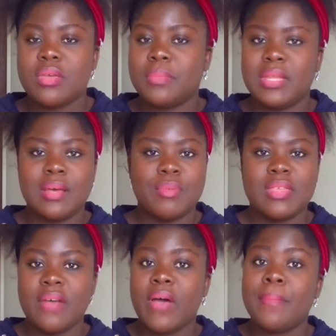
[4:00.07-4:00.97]
something that
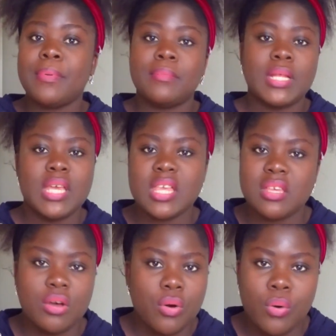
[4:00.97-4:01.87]
must have happened many years
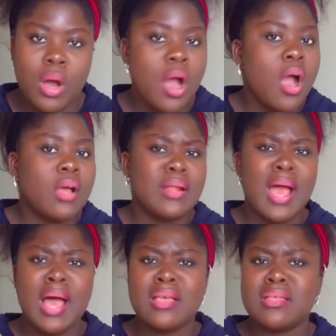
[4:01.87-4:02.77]
ago
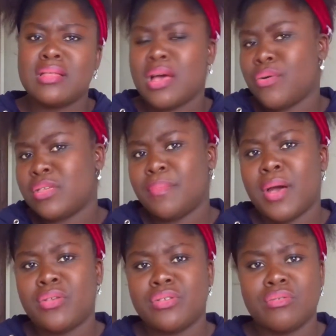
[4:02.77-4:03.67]
that was
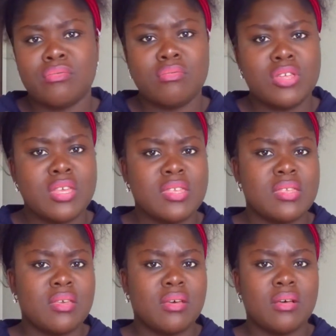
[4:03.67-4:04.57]
about to
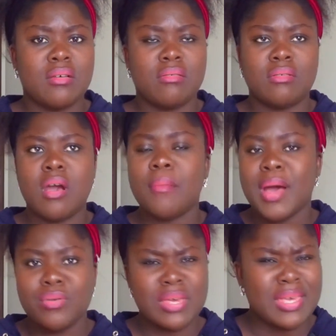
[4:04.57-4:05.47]
just come
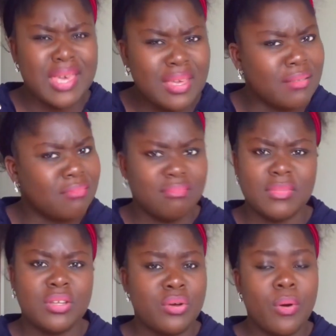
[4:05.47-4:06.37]
out again.
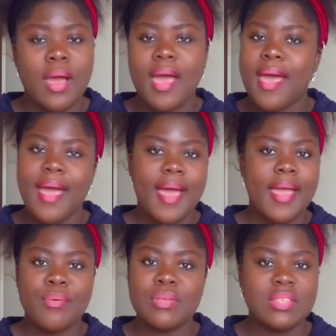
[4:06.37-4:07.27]

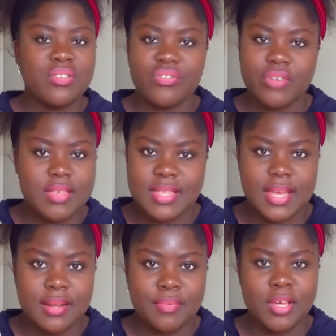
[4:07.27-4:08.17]
I wasn't
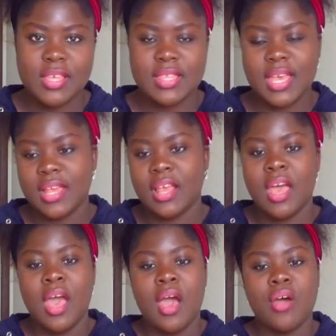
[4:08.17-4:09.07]
interested because then
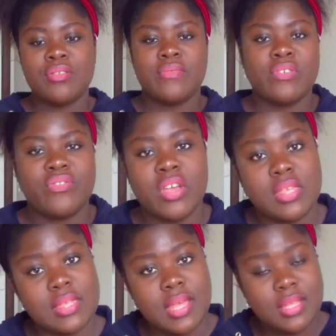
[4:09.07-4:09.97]
I was even trying
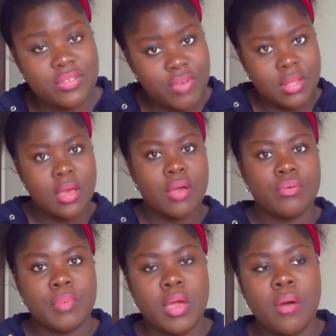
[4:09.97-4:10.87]
to set this Radical
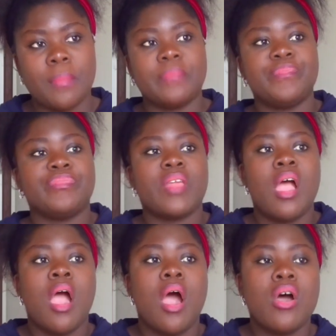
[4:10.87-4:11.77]
Ruby up
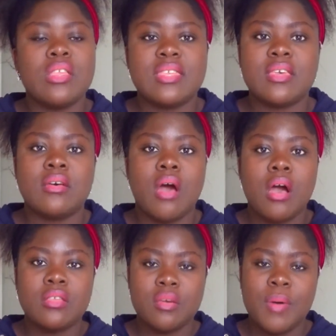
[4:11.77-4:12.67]
until
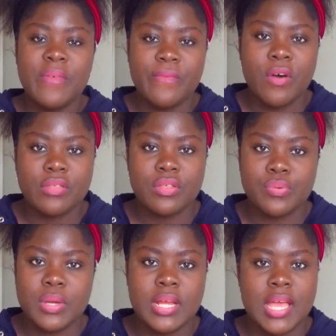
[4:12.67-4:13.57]
October 4th,
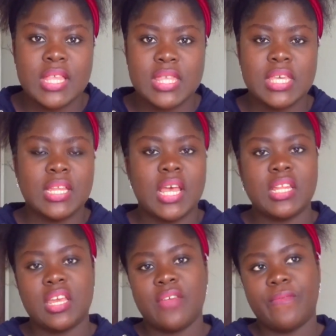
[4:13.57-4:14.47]
2018. And
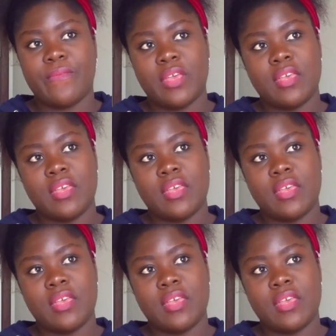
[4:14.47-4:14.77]
if